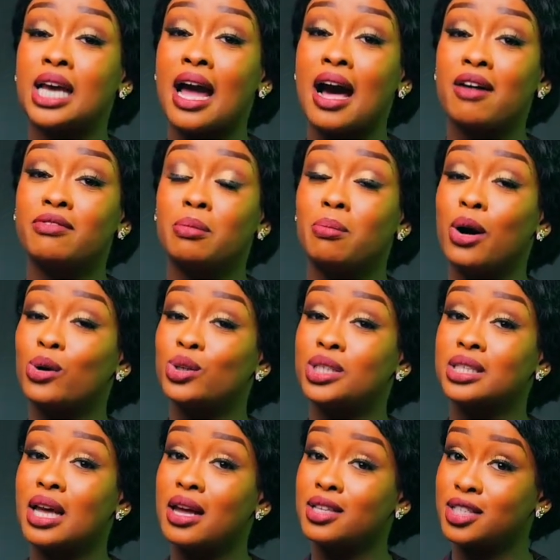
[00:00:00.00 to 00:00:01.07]
I have about
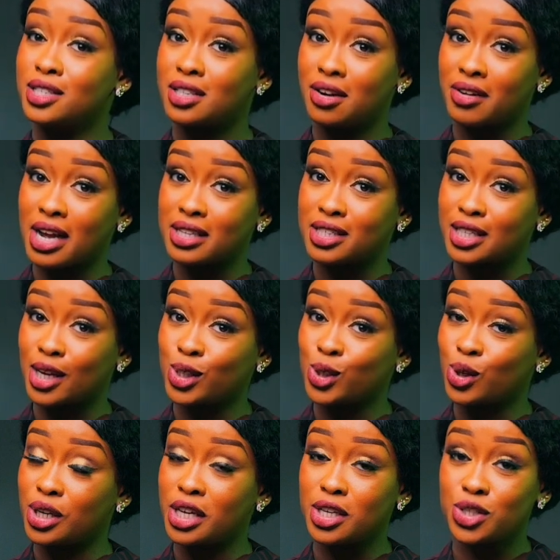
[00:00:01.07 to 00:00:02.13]
cesarean
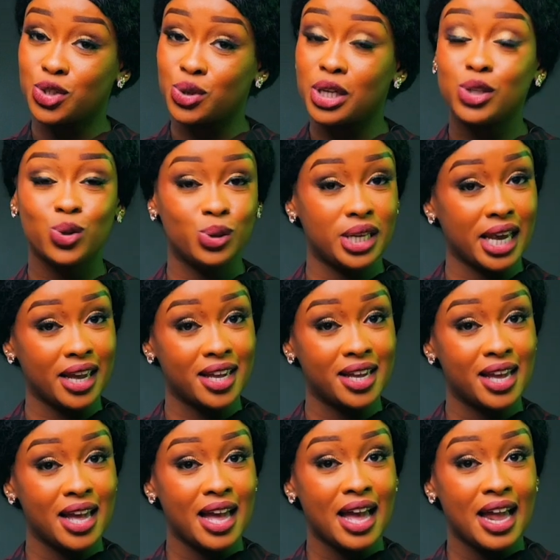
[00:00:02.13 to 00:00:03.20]
section history today.
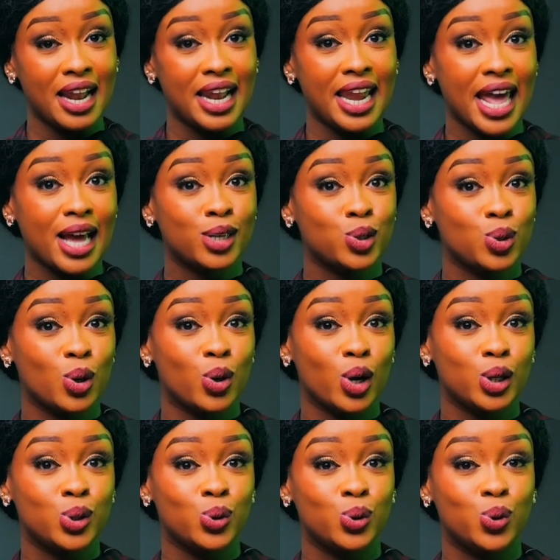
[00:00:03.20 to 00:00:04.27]
Next, you're
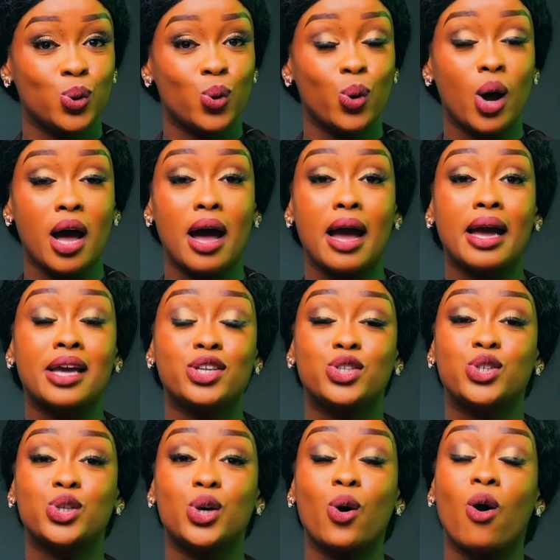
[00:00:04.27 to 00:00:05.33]
going to do
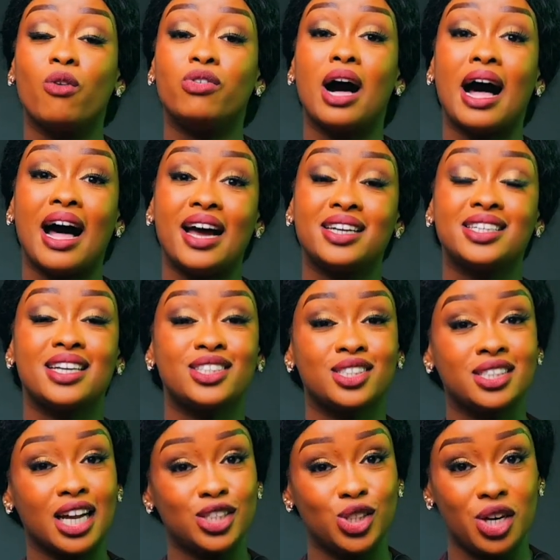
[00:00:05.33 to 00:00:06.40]
history of heart
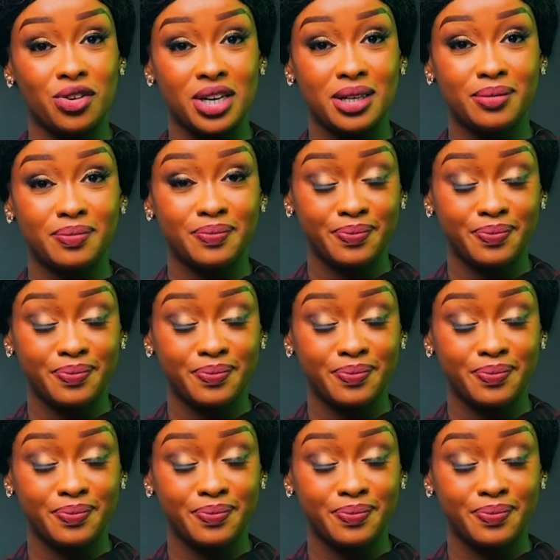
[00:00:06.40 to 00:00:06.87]
surgery.